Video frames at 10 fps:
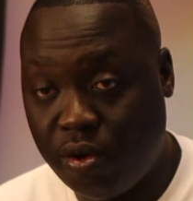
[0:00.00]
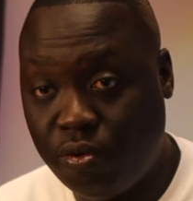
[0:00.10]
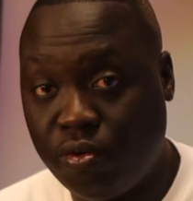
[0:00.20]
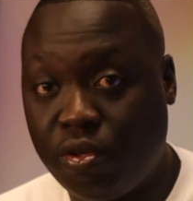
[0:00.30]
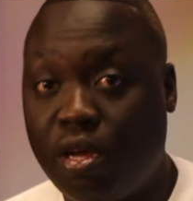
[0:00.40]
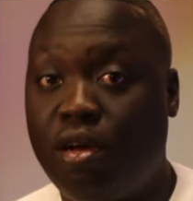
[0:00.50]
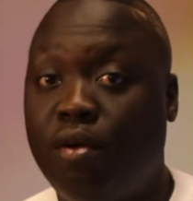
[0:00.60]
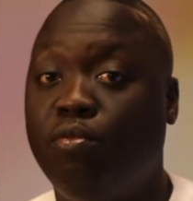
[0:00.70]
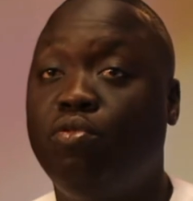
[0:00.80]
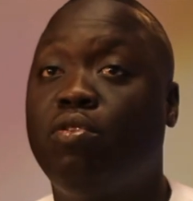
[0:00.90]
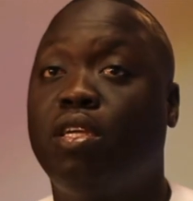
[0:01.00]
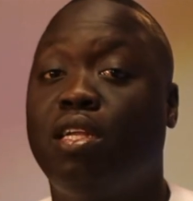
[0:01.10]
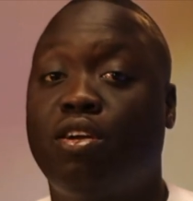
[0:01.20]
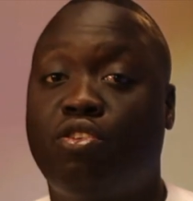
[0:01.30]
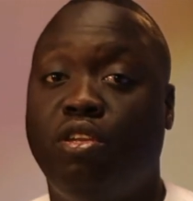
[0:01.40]
now.
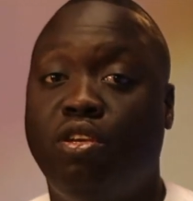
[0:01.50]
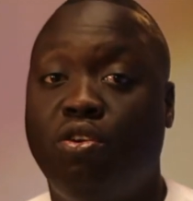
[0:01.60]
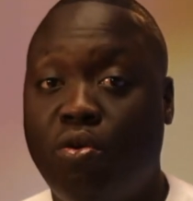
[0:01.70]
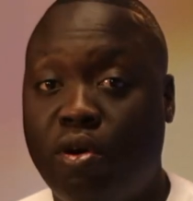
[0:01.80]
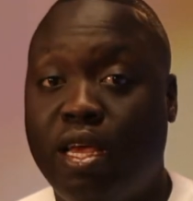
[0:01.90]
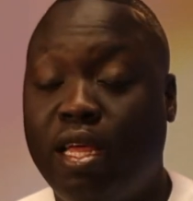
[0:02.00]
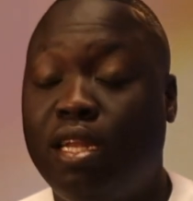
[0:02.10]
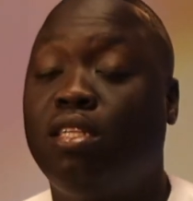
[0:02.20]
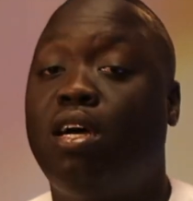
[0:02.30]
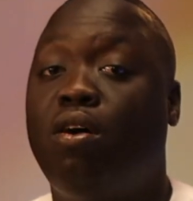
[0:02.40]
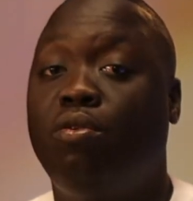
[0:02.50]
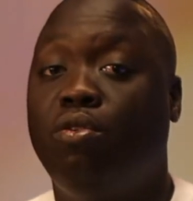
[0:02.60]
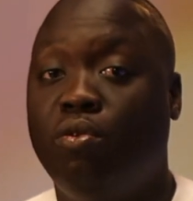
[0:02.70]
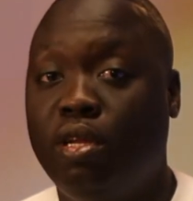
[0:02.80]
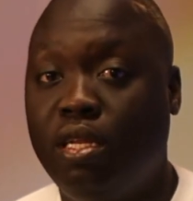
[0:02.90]
You can actually go ahead and
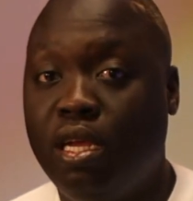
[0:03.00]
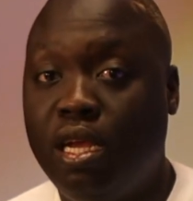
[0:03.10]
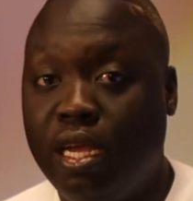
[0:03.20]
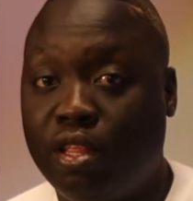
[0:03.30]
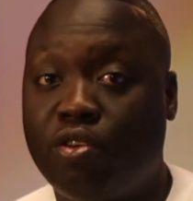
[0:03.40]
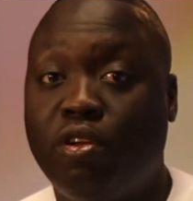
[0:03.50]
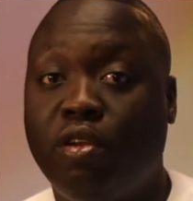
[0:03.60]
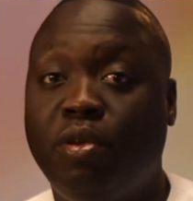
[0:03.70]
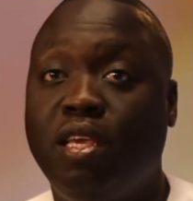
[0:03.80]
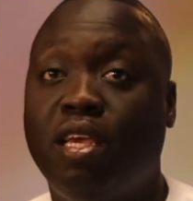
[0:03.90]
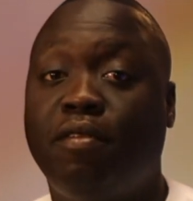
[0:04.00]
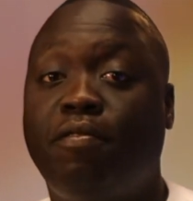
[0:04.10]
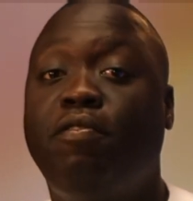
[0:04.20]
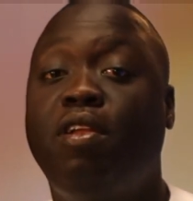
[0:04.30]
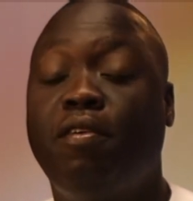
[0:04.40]
download it. It's going to
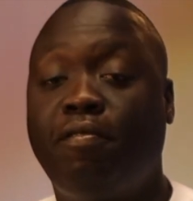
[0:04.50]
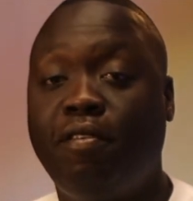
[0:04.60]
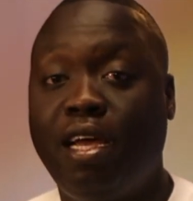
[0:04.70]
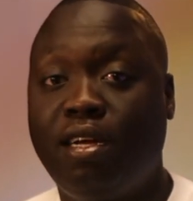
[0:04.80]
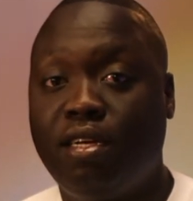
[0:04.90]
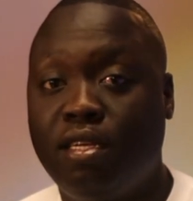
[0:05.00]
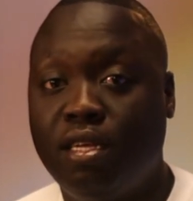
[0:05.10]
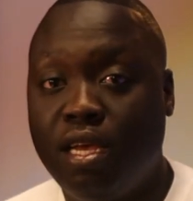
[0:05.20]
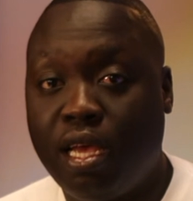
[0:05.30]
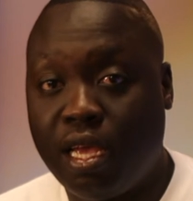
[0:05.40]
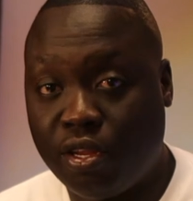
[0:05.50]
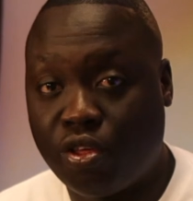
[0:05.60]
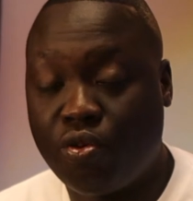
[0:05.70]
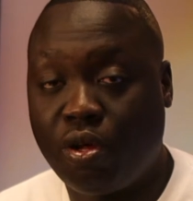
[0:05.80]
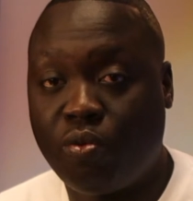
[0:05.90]
be in full effect
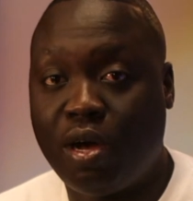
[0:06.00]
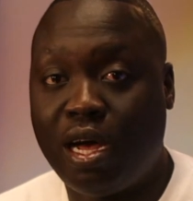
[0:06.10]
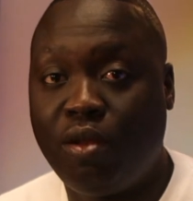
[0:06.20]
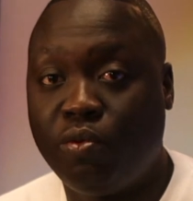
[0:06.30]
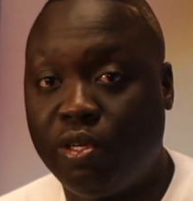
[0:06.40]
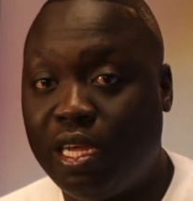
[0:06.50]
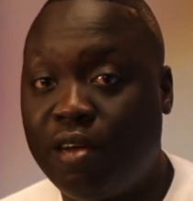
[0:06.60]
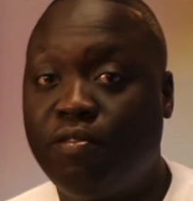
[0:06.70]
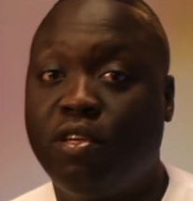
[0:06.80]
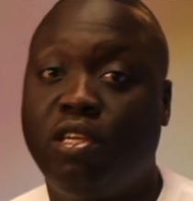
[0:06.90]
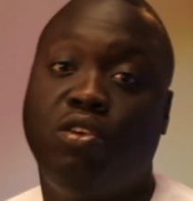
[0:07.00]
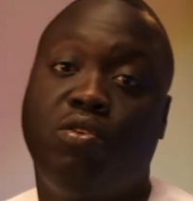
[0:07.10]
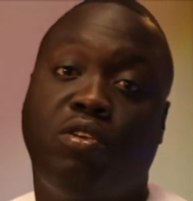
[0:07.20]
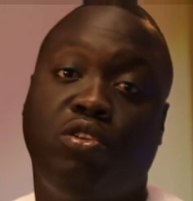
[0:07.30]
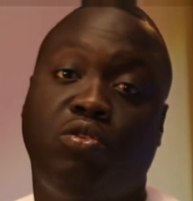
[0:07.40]
in a short while. We're
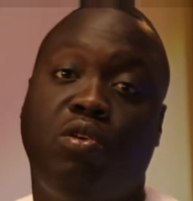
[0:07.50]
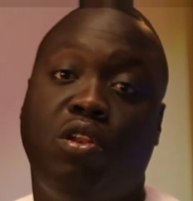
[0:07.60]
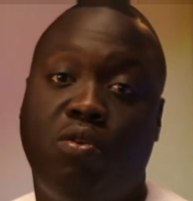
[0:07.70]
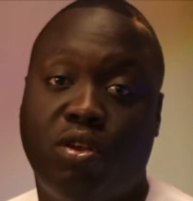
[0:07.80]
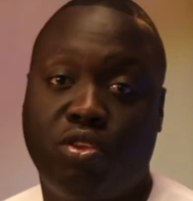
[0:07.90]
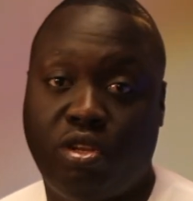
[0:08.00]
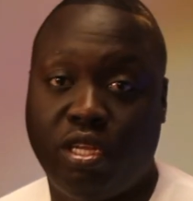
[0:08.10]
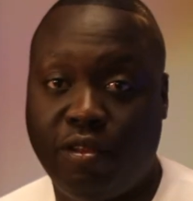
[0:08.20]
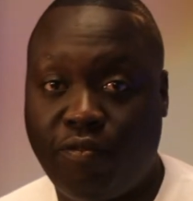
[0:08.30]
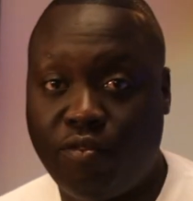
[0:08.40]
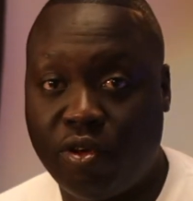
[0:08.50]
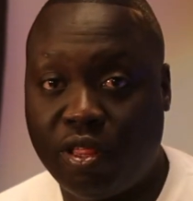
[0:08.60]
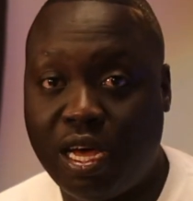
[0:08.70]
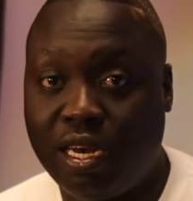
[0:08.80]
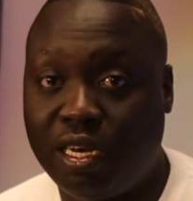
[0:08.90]
definitely going to do a launch date
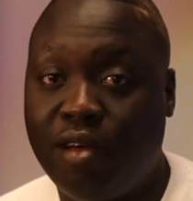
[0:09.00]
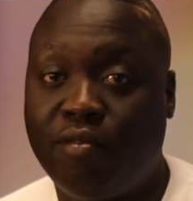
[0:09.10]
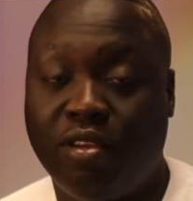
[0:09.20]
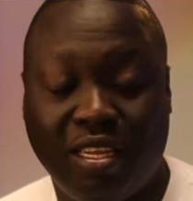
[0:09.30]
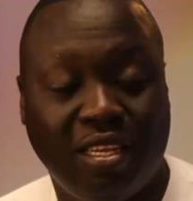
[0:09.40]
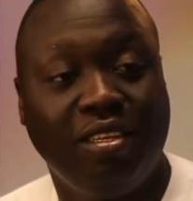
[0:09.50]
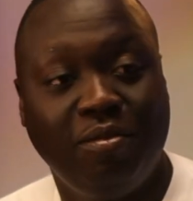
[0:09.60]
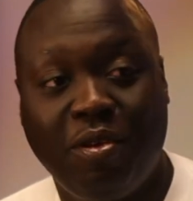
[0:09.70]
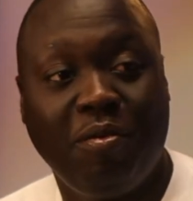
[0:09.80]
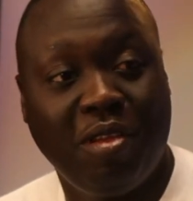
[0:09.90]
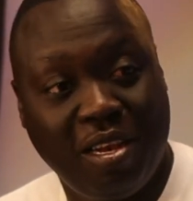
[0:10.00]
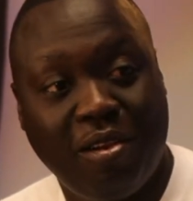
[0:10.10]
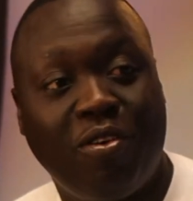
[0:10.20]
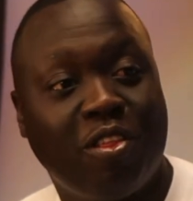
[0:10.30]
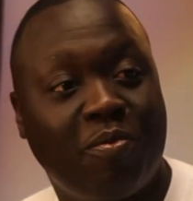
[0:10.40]
for that and have
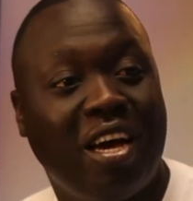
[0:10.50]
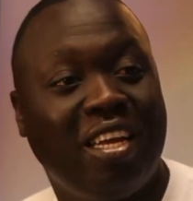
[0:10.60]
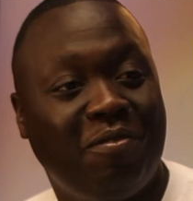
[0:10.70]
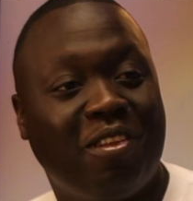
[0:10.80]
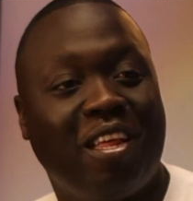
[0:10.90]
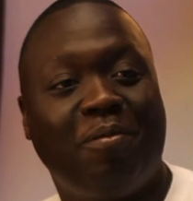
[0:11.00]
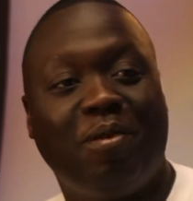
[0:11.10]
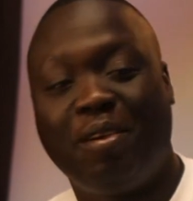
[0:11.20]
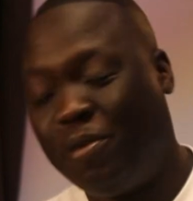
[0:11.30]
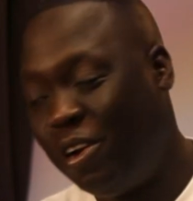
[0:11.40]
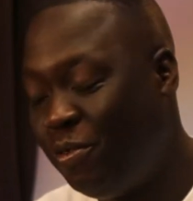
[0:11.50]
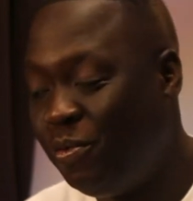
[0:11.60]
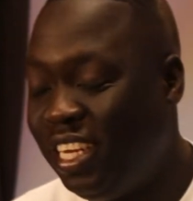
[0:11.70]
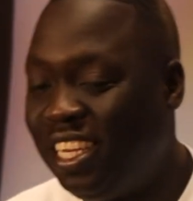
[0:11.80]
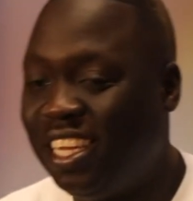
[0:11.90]
maybe a little launch party for that, man,
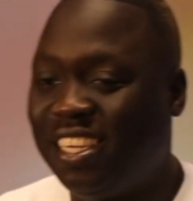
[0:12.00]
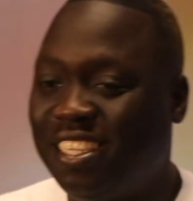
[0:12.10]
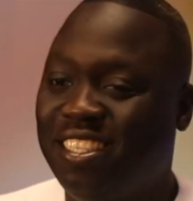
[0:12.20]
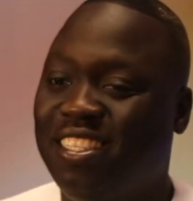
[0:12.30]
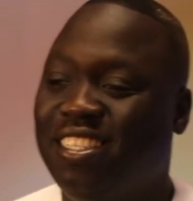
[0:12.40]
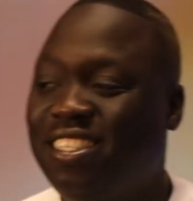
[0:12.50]
Mario. We need that.